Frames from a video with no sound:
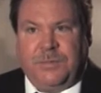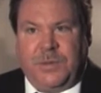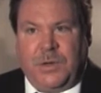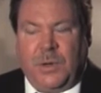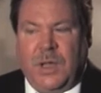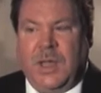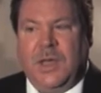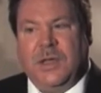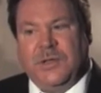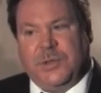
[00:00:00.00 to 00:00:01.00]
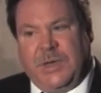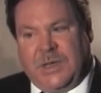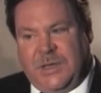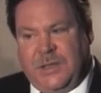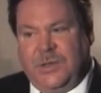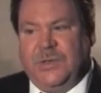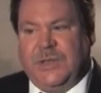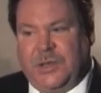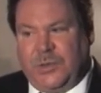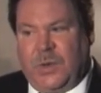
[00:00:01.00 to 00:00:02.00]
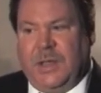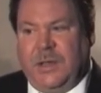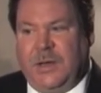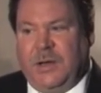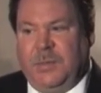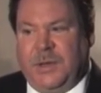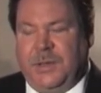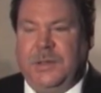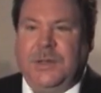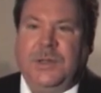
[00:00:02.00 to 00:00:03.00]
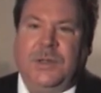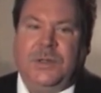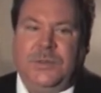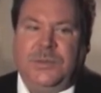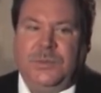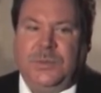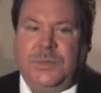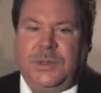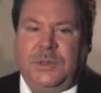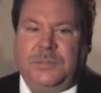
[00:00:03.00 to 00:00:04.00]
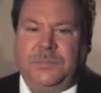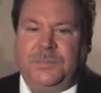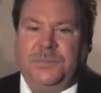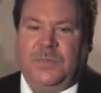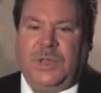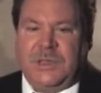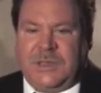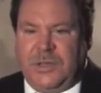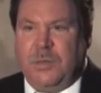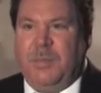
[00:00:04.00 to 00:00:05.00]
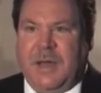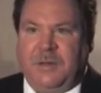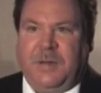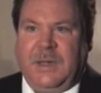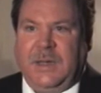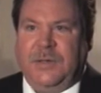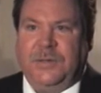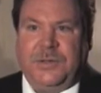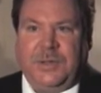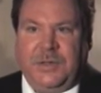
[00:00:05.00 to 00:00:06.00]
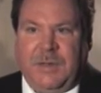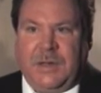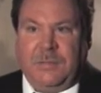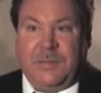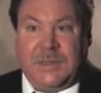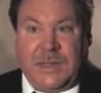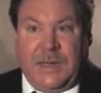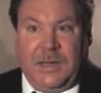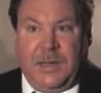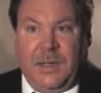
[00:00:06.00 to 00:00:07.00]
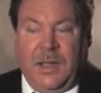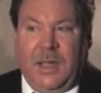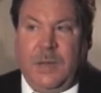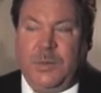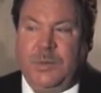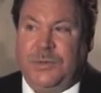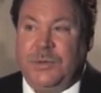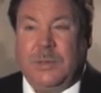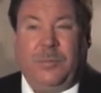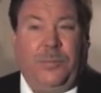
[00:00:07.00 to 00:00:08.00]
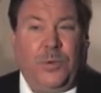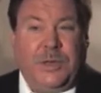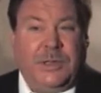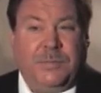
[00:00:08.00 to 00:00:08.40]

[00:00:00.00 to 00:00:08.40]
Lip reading: flow. So we continue using a trial and error method to continue modifying the turning vane design. And we went through some 40